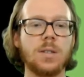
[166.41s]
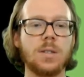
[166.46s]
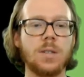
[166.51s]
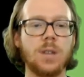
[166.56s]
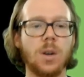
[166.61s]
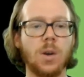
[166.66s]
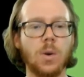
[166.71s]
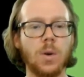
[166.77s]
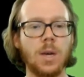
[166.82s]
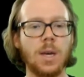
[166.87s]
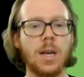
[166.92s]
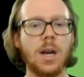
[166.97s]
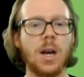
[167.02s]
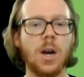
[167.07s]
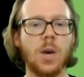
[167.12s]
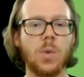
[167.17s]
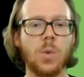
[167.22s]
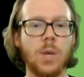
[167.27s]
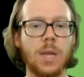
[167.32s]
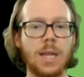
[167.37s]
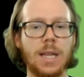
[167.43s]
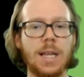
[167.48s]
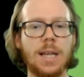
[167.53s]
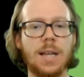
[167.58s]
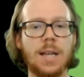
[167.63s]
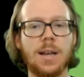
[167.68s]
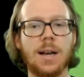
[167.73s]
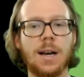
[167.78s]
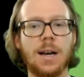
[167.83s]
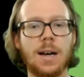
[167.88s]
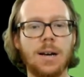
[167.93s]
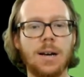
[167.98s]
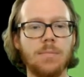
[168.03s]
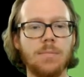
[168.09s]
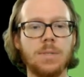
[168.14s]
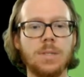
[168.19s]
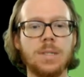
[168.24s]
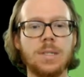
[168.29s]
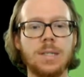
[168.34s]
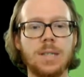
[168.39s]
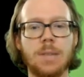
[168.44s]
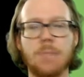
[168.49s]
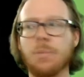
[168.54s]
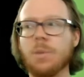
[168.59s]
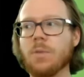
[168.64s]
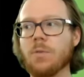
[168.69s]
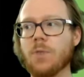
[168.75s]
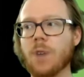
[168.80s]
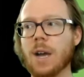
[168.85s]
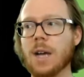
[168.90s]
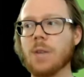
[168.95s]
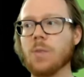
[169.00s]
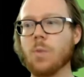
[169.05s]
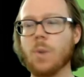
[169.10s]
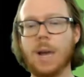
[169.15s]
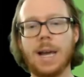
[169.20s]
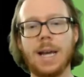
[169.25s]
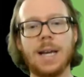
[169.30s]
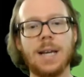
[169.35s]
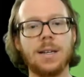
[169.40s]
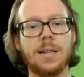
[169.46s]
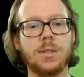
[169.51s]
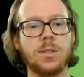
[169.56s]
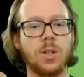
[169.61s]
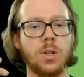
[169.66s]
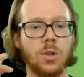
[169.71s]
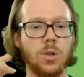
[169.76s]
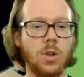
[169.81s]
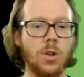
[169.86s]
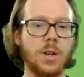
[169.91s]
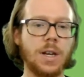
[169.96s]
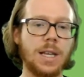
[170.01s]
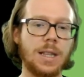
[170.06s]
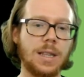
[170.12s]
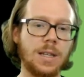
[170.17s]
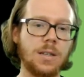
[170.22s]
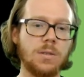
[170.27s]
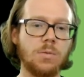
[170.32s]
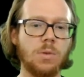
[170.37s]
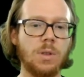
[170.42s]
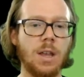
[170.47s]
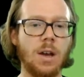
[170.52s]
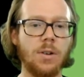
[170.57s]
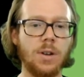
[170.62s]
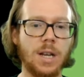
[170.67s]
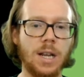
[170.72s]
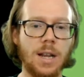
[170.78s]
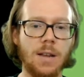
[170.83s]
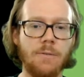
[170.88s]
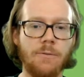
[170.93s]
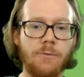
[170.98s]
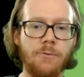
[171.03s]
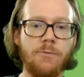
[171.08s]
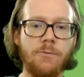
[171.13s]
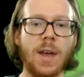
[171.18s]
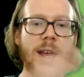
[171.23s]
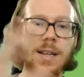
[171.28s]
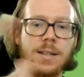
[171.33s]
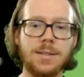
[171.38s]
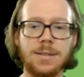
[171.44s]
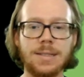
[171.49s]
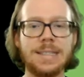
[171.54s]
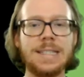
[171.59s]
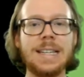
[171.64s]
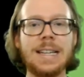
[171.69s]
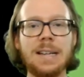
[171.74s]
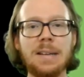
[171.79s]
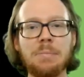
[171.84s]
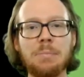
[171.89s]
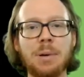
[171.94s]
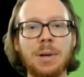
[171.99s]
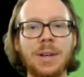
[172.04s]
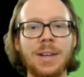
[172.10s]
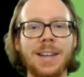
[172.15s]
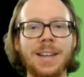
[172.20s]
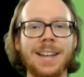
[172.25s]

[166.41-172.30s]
So a really simplified way to look at this without getting face deep,